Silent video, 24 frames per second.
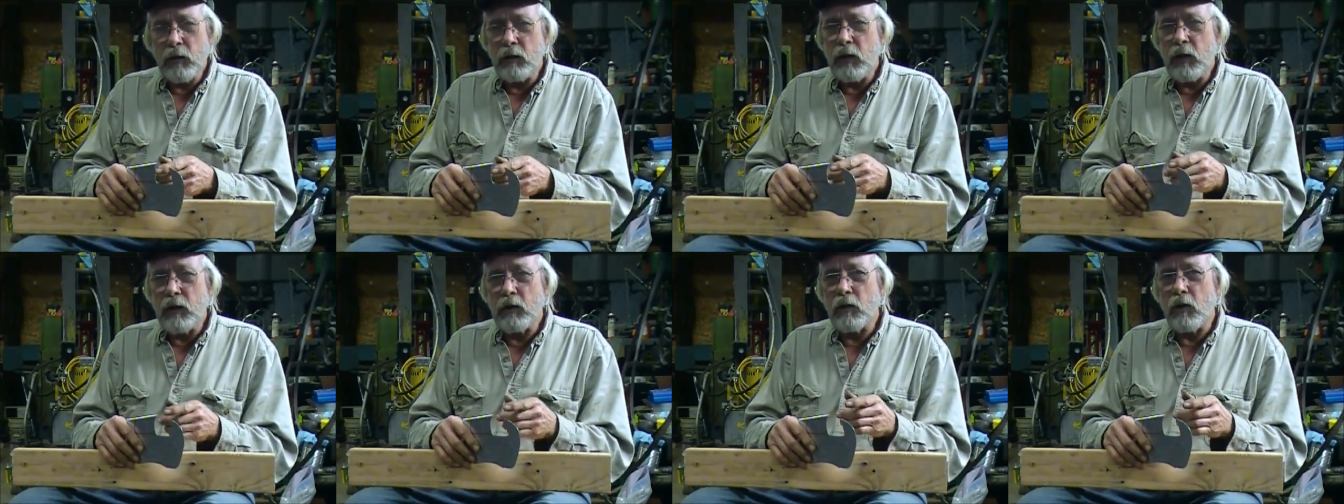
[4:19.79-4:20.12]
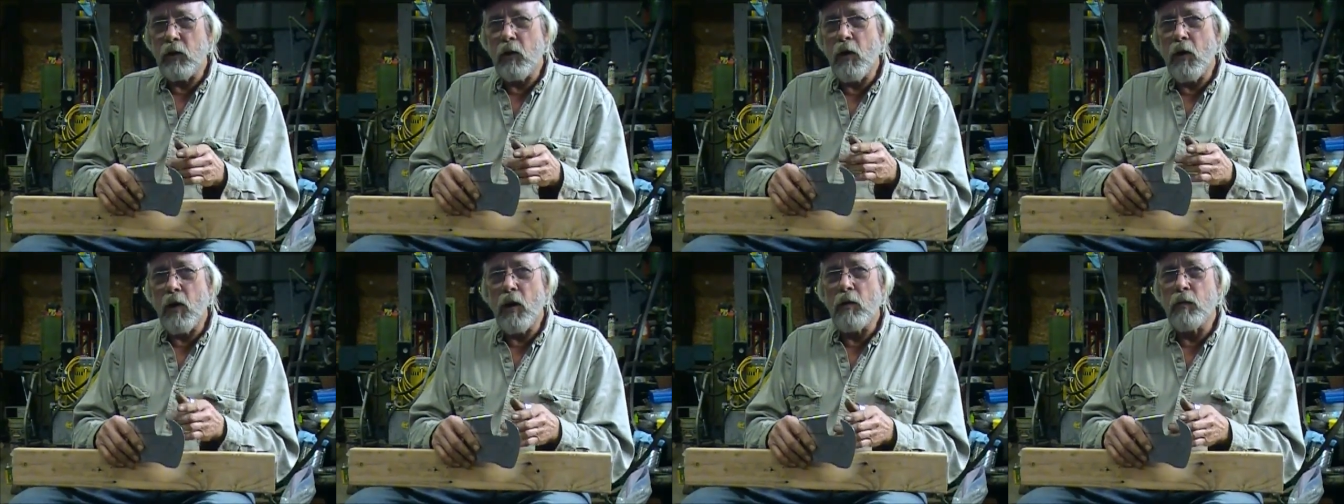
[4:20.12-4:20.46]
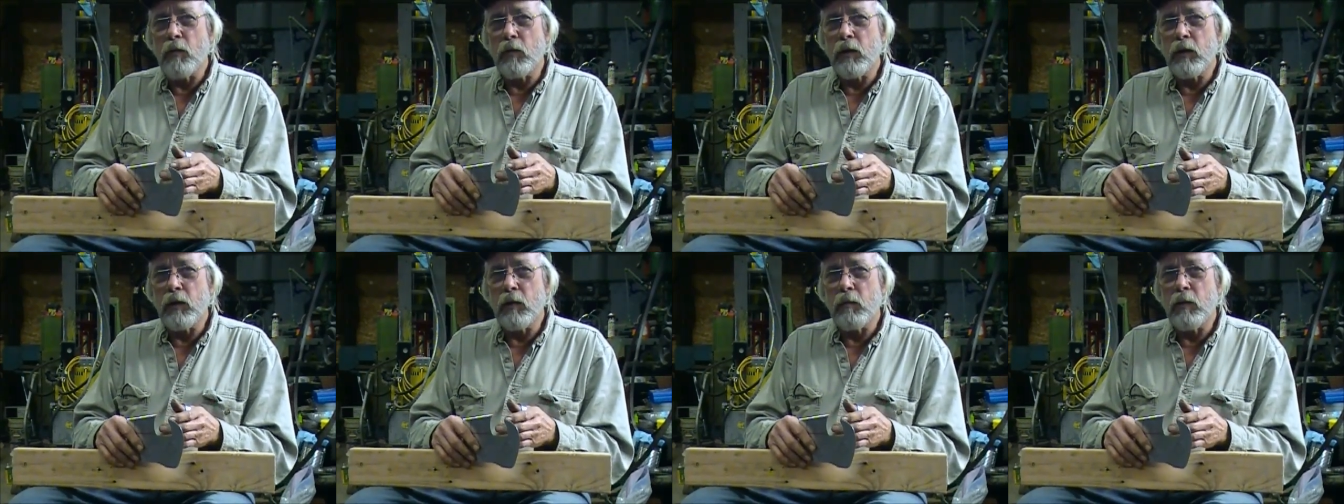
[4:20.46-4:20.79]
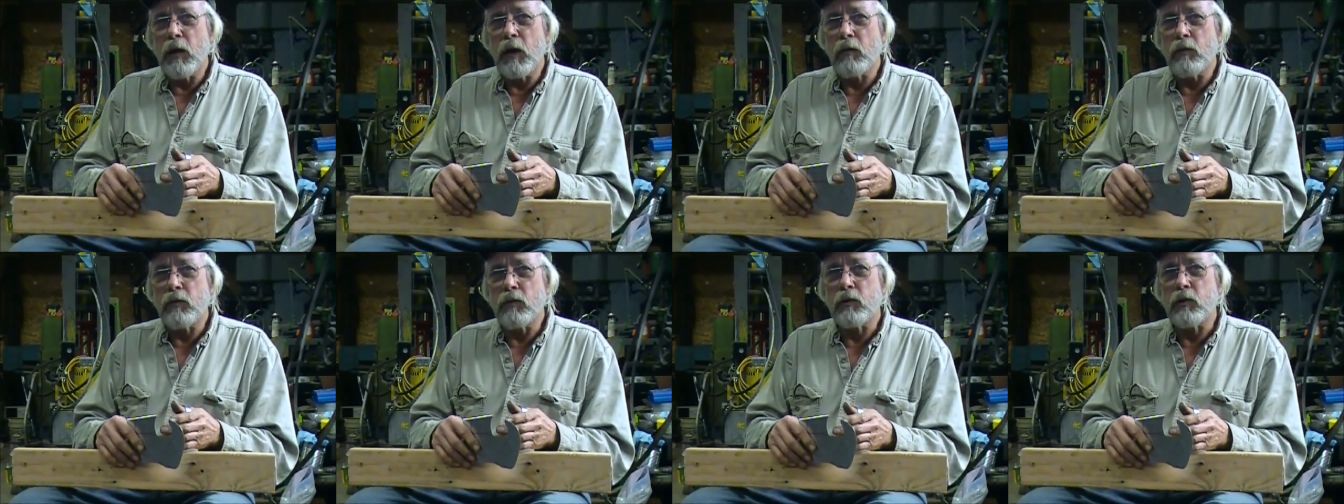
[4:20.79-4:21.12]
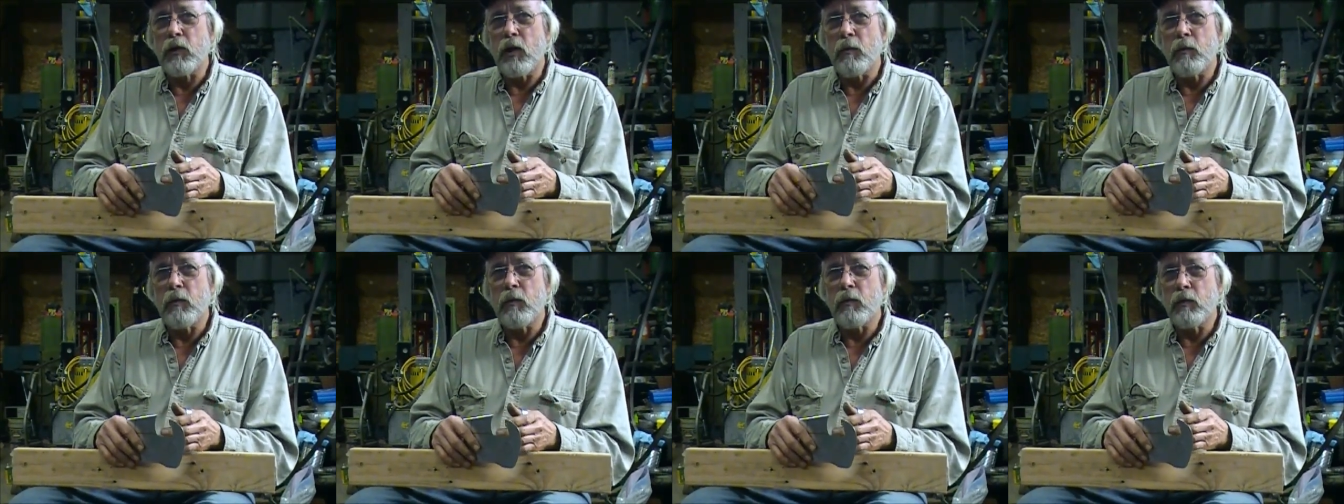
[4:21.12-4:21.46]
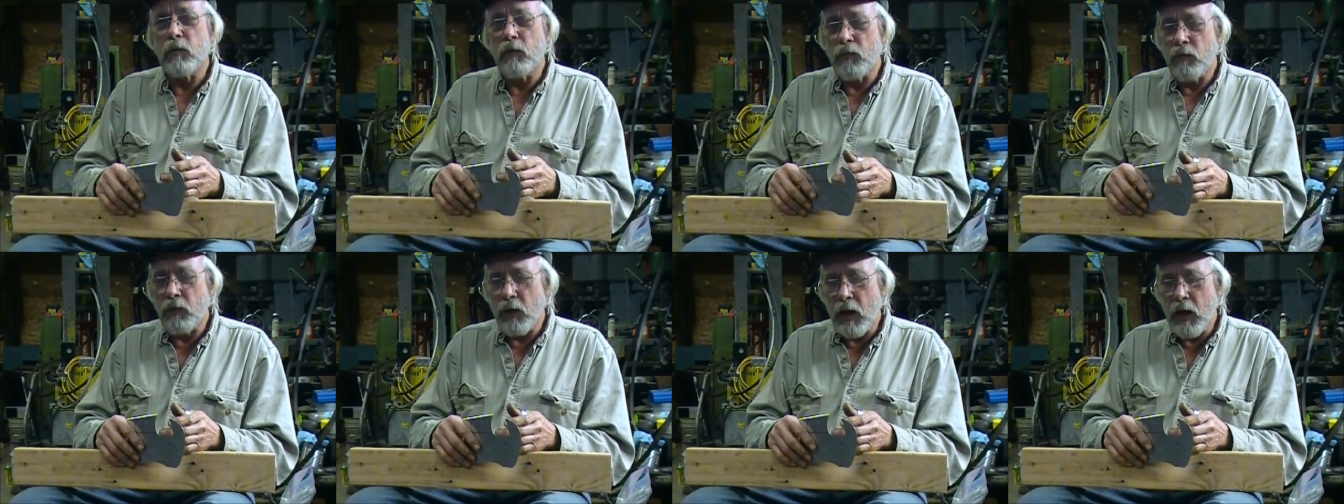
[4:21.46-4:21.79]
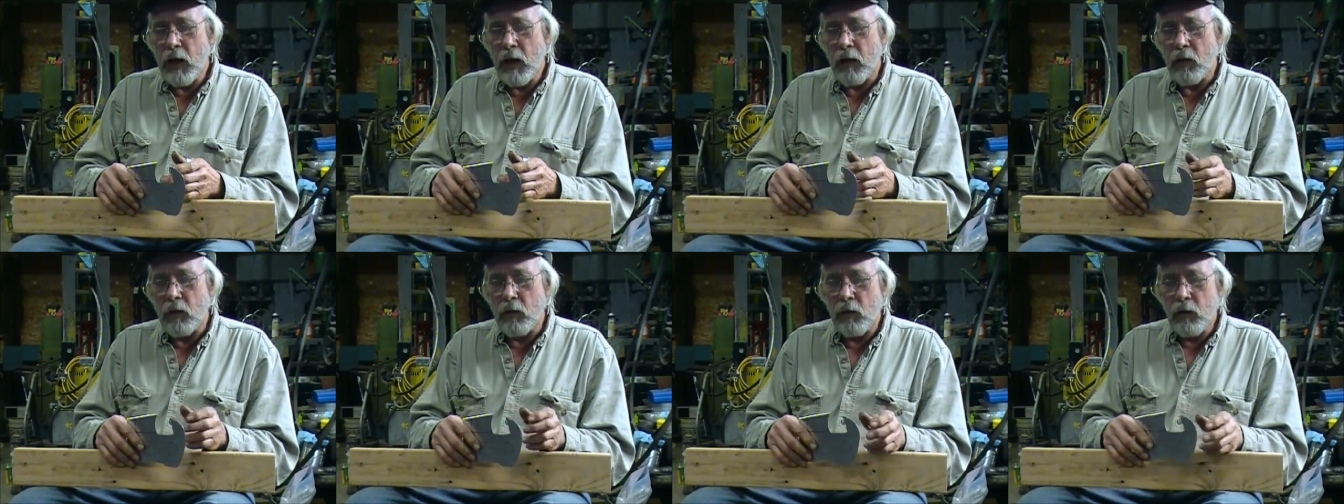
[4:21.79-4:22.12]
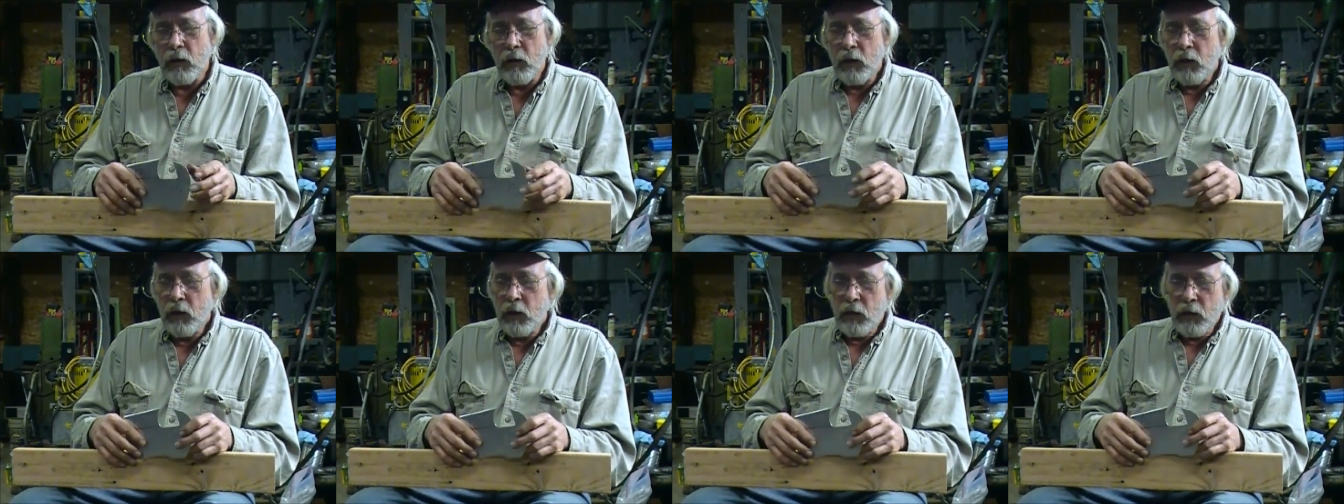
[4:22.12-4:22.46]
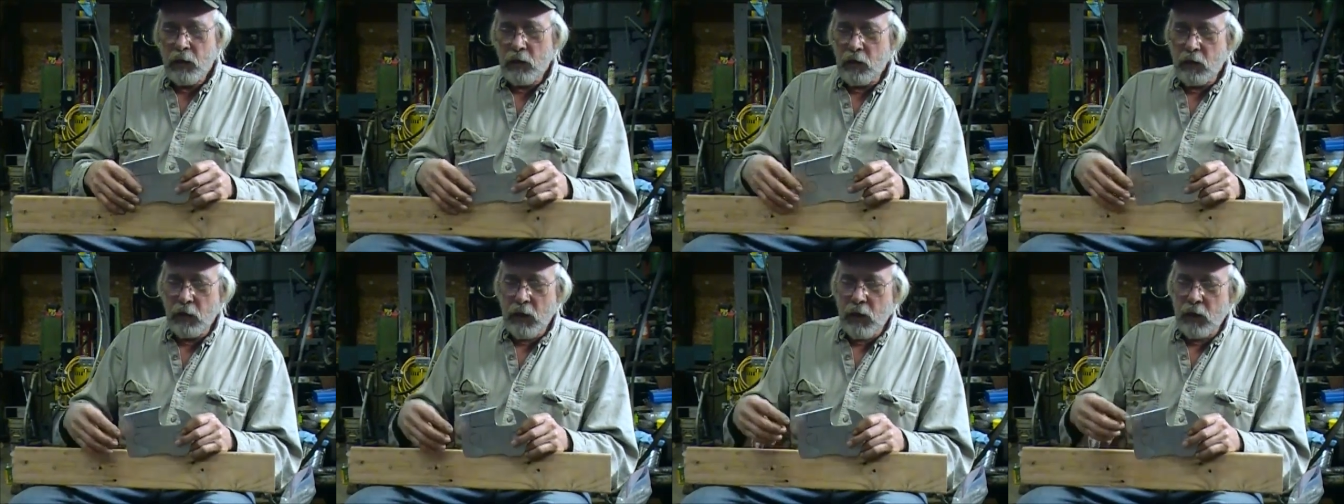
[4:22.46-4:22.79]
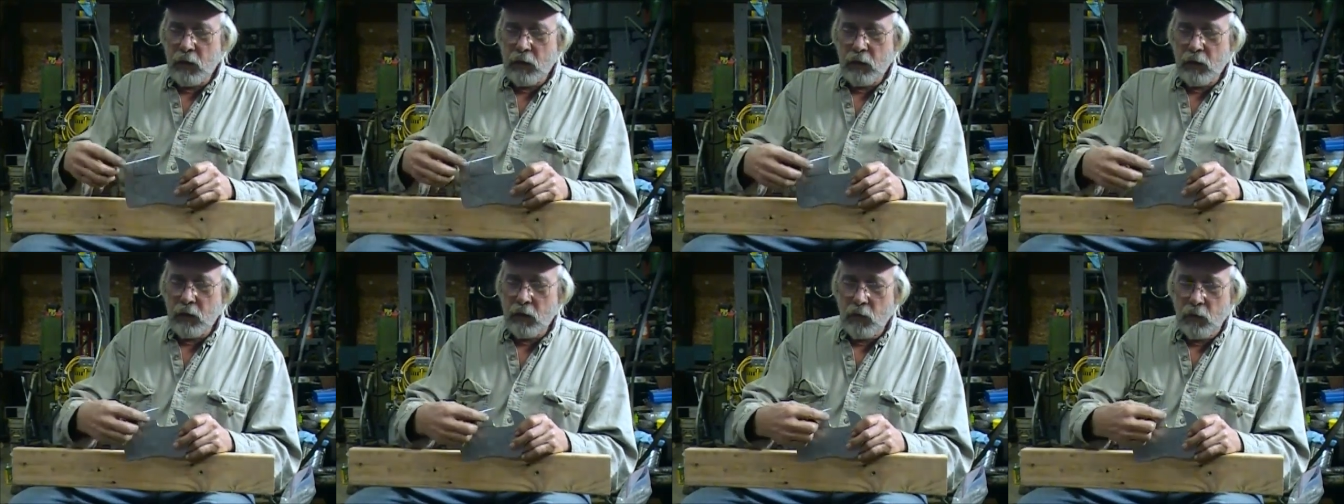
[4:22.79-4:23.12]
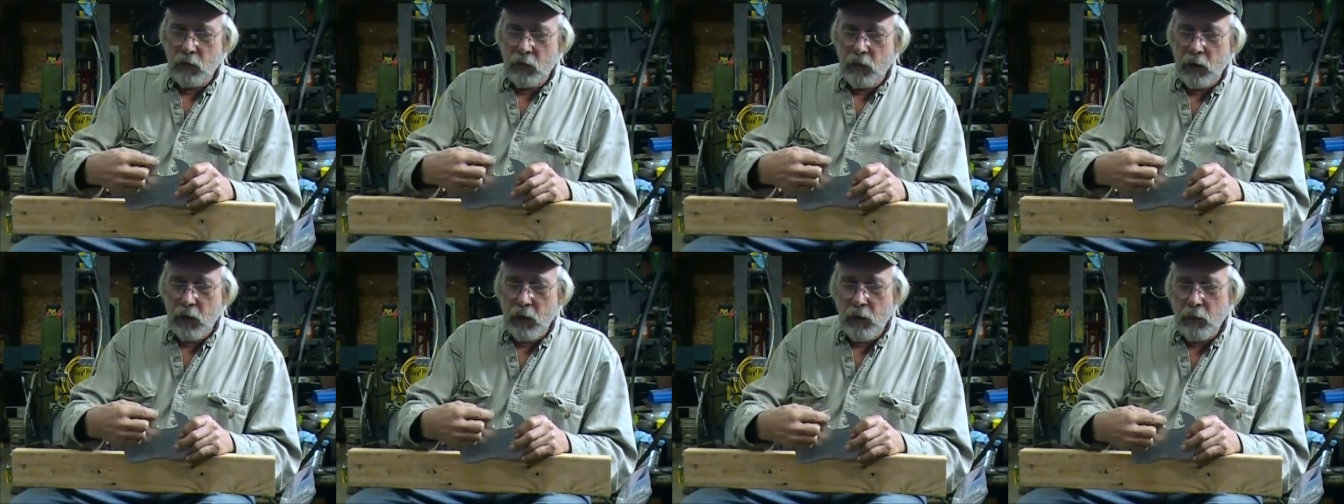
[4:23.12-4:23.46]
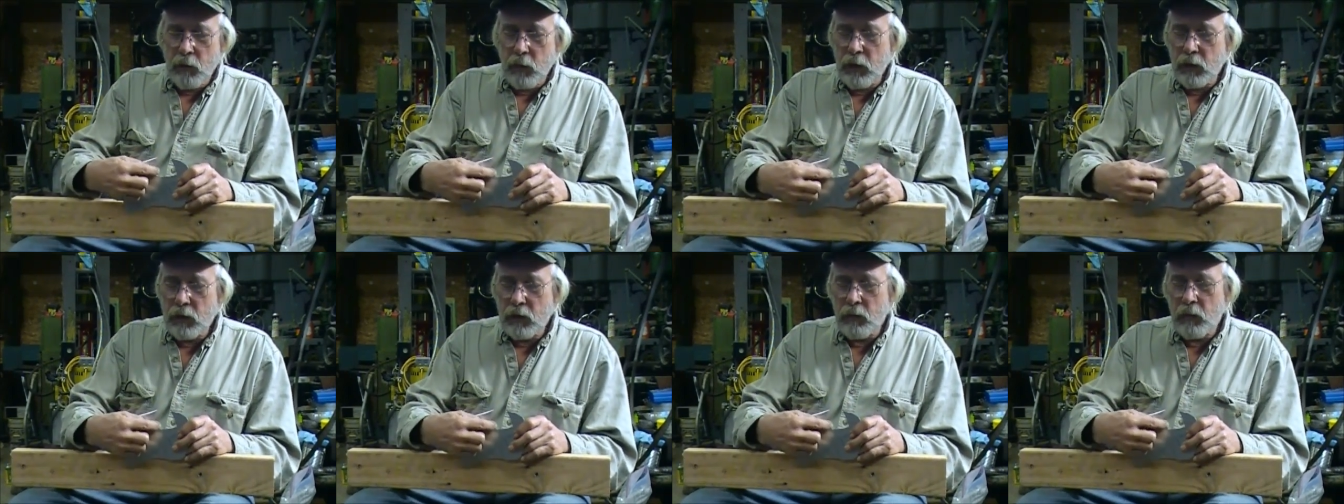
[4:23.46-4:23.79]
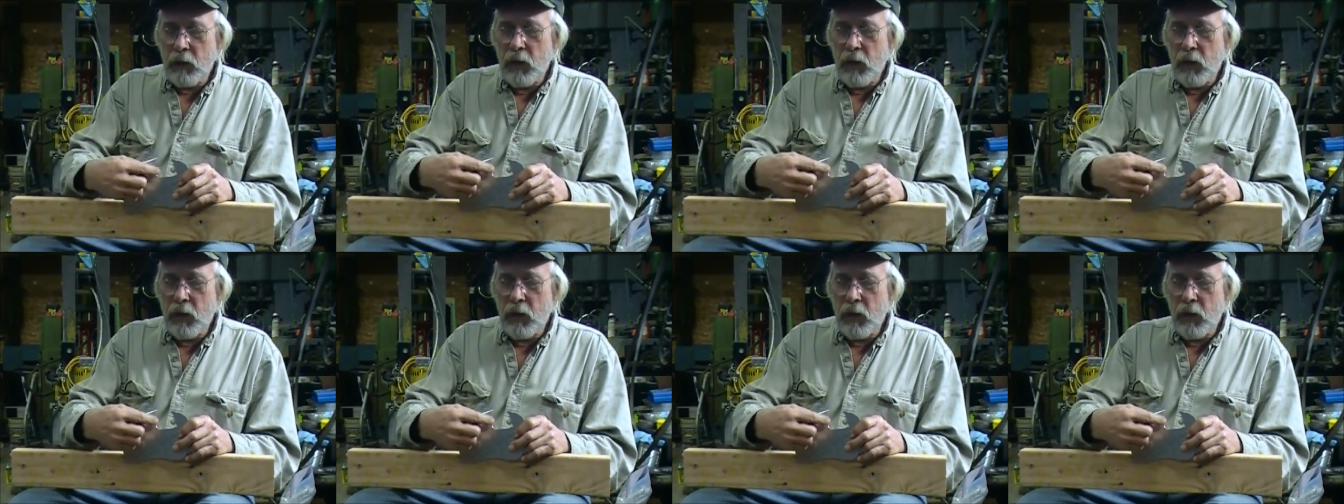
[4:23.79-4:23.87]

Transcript: that's the hard thing about sharpening with a file. You got the thin piece of